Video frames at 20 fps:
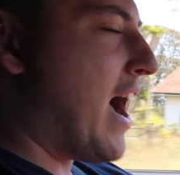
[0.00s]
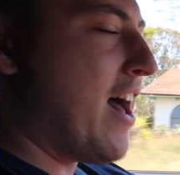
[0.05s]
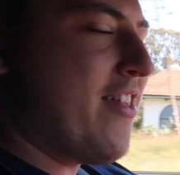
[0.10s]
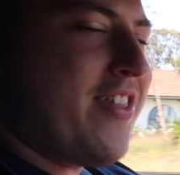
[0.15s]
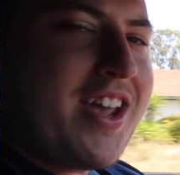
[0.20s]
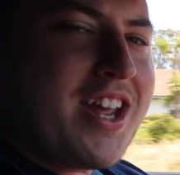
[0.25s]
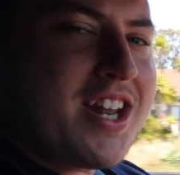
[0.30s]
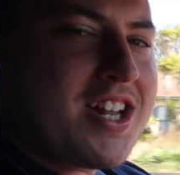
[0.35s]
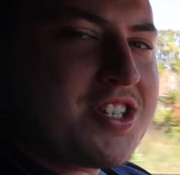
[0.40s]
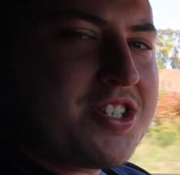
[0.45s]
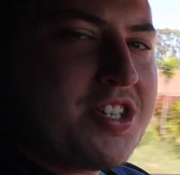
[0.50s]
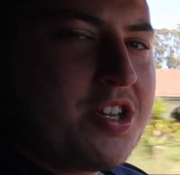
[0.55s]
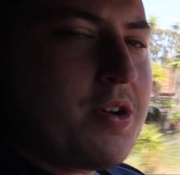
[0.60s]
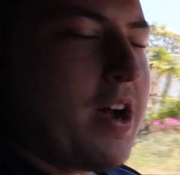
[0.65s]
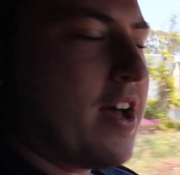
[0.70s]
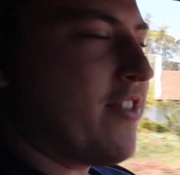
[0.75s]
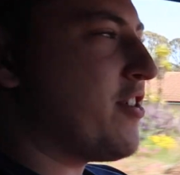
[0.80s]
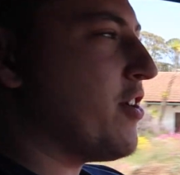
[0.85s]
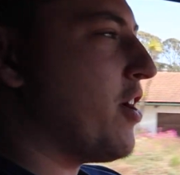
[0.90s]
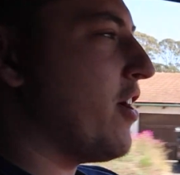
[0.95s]
I think it is
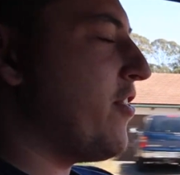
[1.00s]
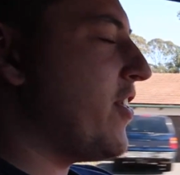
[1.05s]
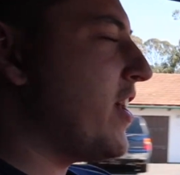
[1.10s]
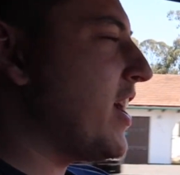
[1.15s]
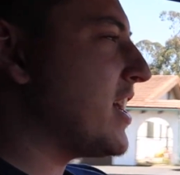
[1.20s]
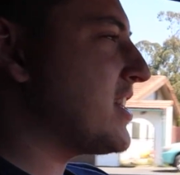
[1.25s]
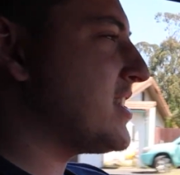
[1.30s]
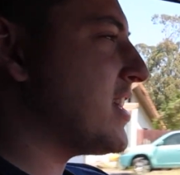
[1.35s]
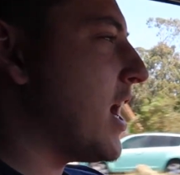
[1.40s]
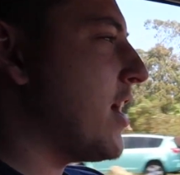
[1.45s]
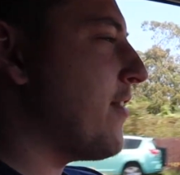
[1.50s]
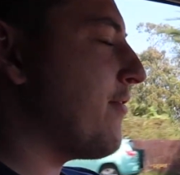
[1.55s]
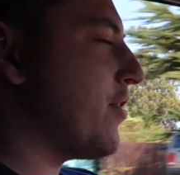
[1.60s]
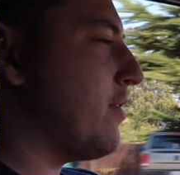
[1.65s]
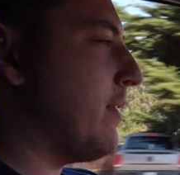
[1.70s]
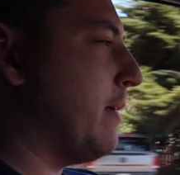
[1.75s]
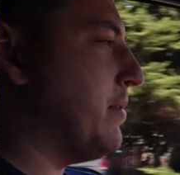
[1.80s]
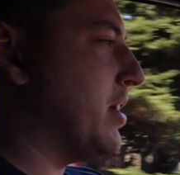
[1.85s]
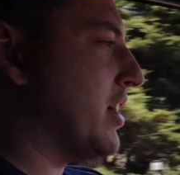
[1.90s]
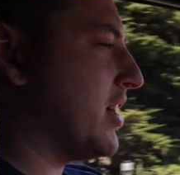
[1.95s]
too. I think it's time
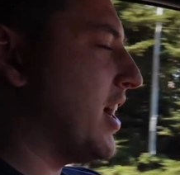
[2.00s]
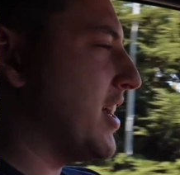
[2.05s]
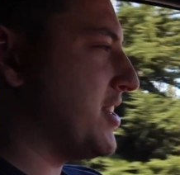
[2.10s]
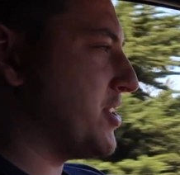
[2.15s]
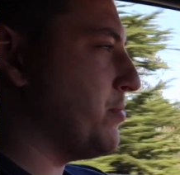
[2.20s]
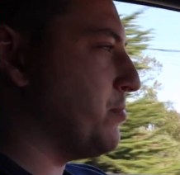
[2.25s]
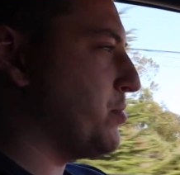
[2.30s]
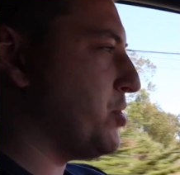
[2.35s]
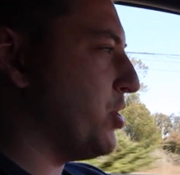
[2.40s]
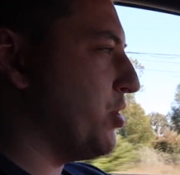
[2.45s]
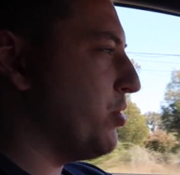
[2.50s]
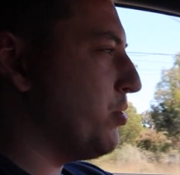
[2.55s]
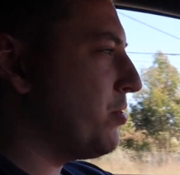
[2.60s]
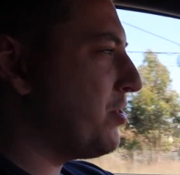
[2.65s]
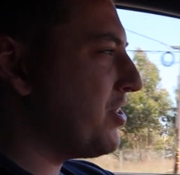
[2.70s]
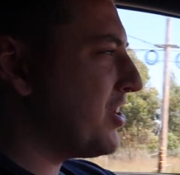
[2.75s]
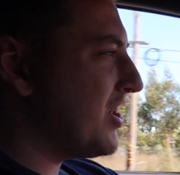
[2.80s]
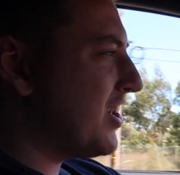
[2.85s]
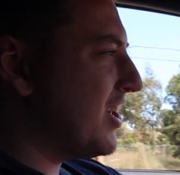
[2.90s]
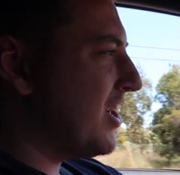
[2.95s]
for maybe a custom
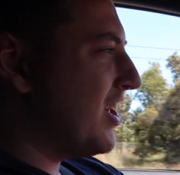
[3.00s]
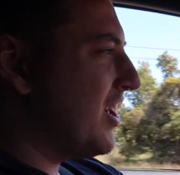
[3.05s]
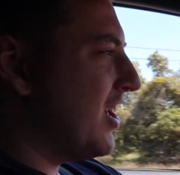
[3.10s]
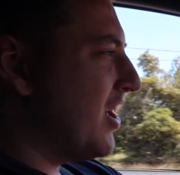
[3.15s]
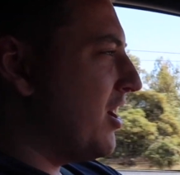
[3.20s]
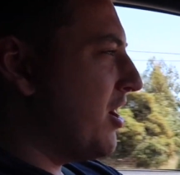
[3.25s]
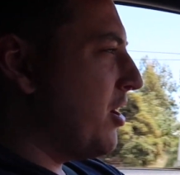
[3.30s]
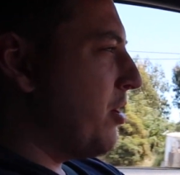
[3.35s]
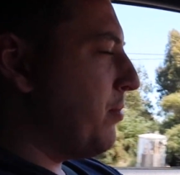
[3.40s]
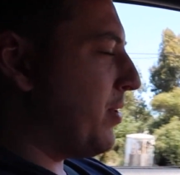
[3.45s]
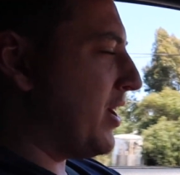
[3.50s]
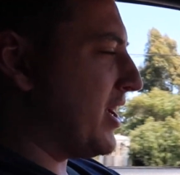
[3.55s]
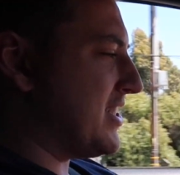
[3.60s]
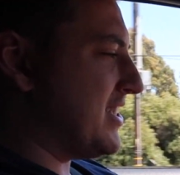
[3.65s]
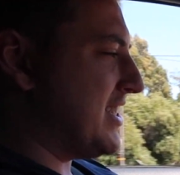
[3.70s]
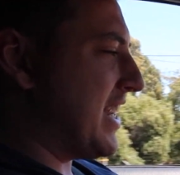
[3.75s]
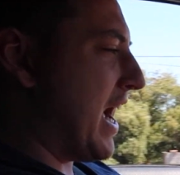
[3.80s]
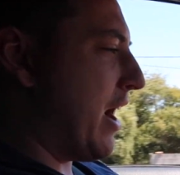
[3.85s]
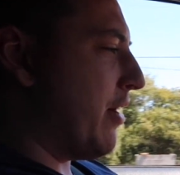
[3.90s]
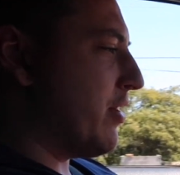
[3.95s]
tune. Take it
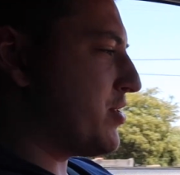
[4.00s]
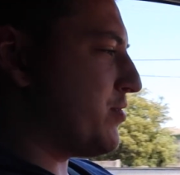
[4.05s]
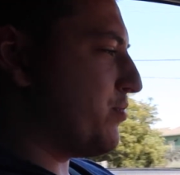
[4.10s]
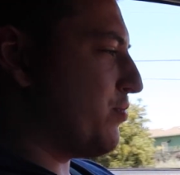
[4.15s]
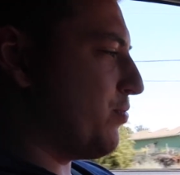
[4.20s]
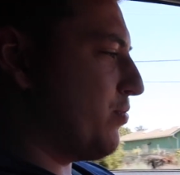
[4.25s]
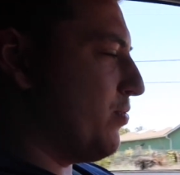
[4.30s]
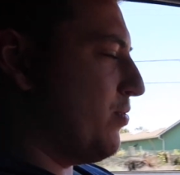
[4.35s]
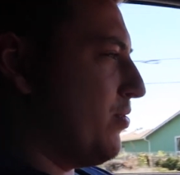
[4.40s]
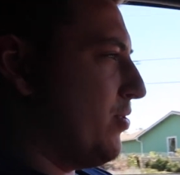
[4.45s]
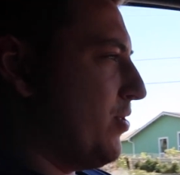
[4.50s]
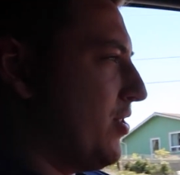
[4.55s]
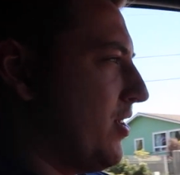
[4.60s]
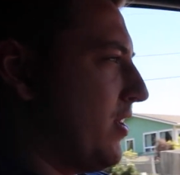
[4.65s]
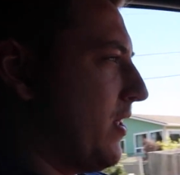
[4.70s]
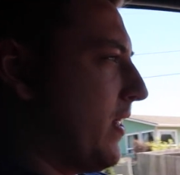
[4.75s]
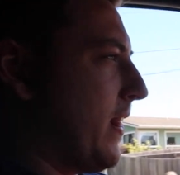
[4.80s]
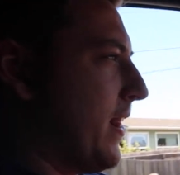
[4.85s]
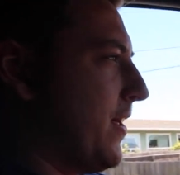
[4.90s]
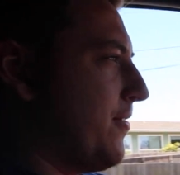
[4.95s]
to it. You gotta
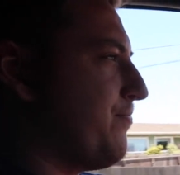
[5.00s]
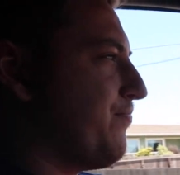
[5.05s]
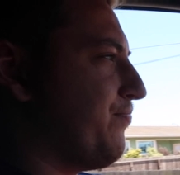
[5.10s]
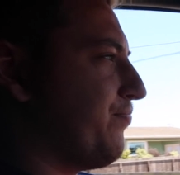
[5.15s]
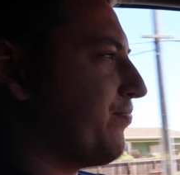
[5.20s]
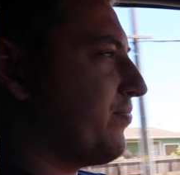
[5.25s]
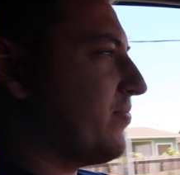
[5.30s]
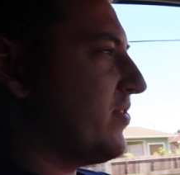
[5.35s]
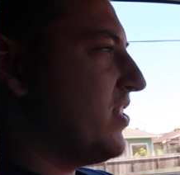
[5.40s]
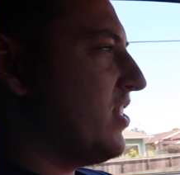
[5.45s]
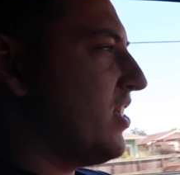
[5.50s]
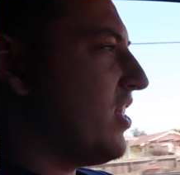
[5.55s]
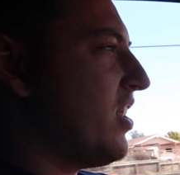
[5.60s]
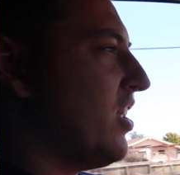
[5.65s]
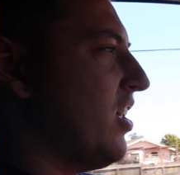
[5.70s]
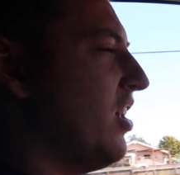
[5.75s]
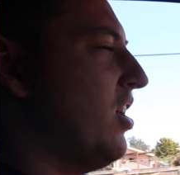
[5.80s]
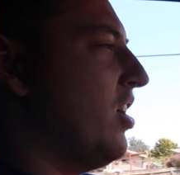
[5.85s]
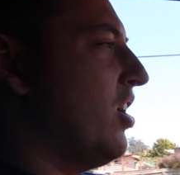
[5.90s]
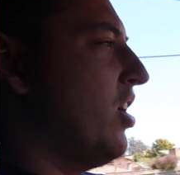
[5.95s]
dyno it now and have somebody
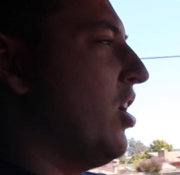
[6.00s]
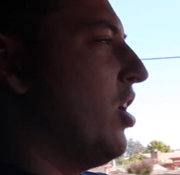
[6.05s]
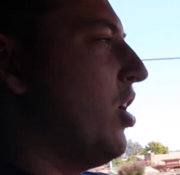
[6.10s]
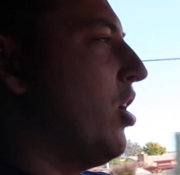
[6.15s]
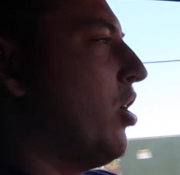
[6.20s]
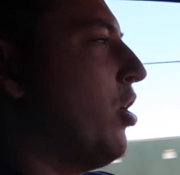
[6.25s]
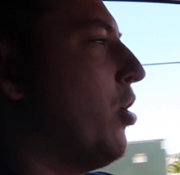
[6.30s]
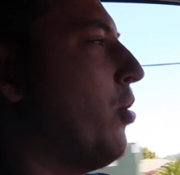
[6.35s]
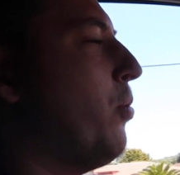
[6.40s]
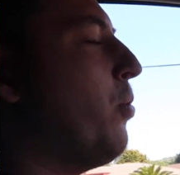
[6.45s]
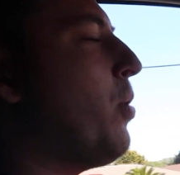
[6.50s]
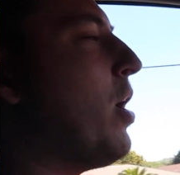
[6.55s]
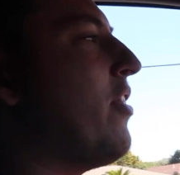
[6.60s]
actually make a custom tune.